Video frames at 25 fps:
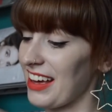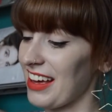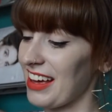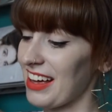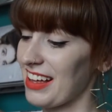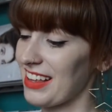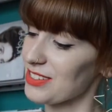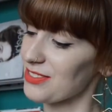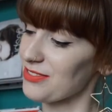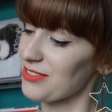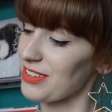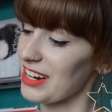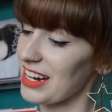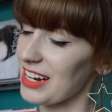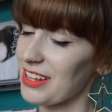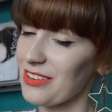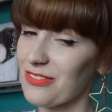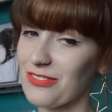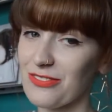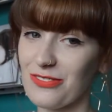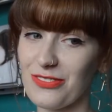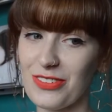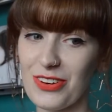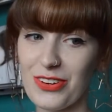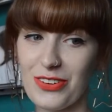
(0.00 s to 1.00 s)
It's really
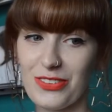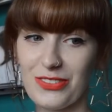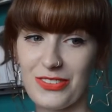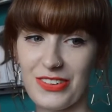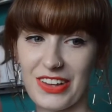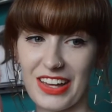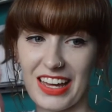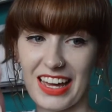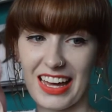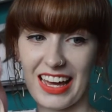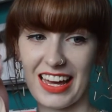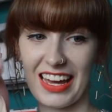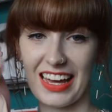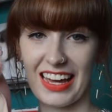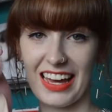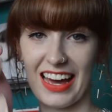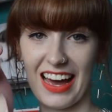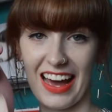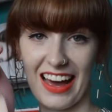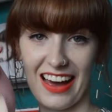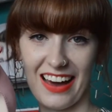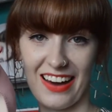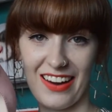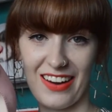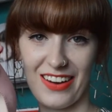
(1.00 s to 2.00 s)
fluffy.
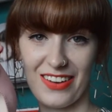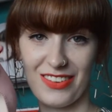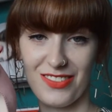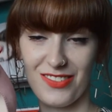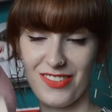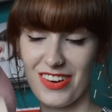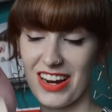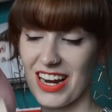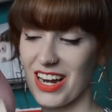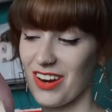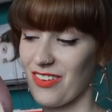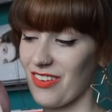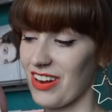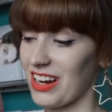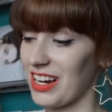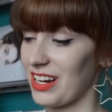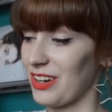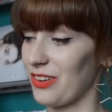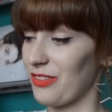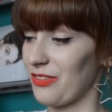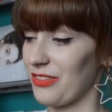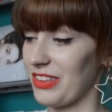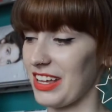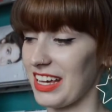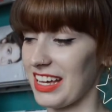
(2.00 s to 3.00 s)
I really, really
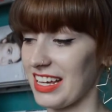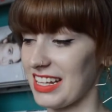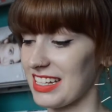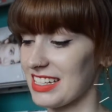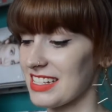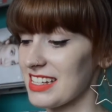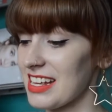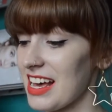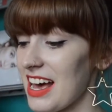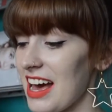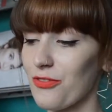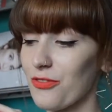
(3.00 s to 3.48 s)
love these.